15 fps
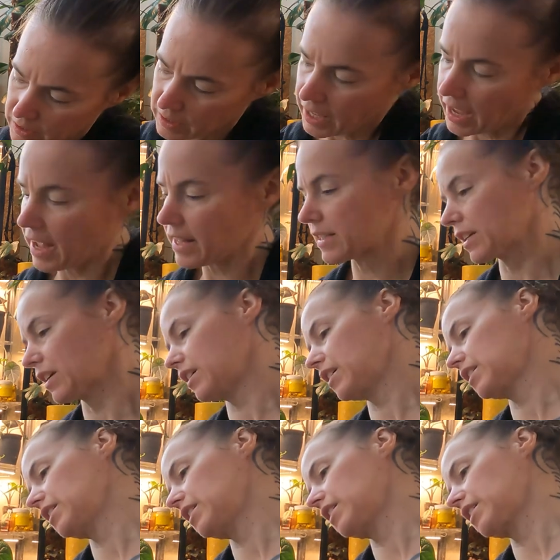That's a
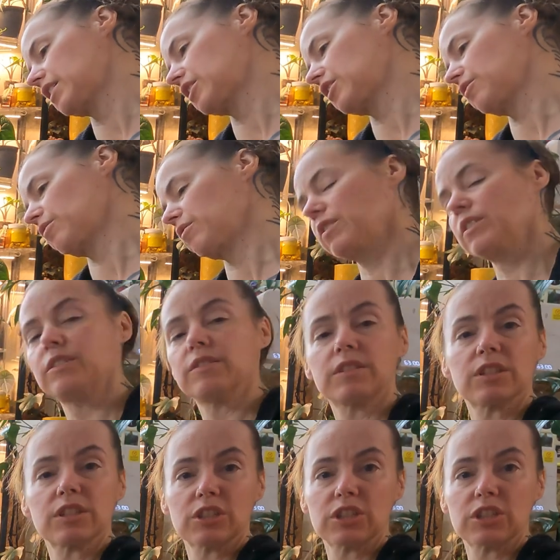good look at the roots.